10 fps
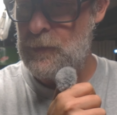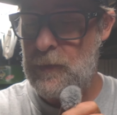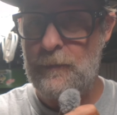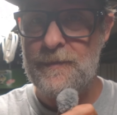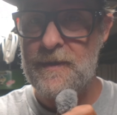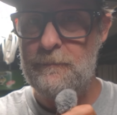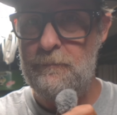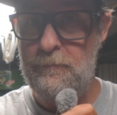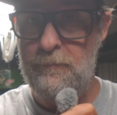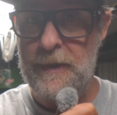One was a
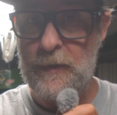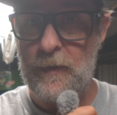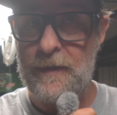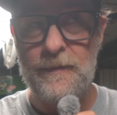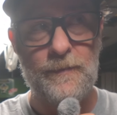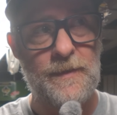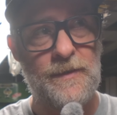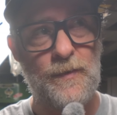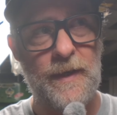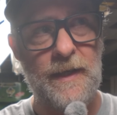big one. It was a
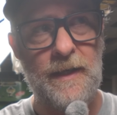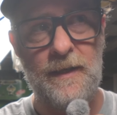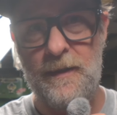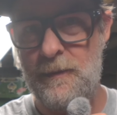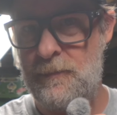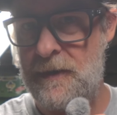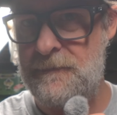20 by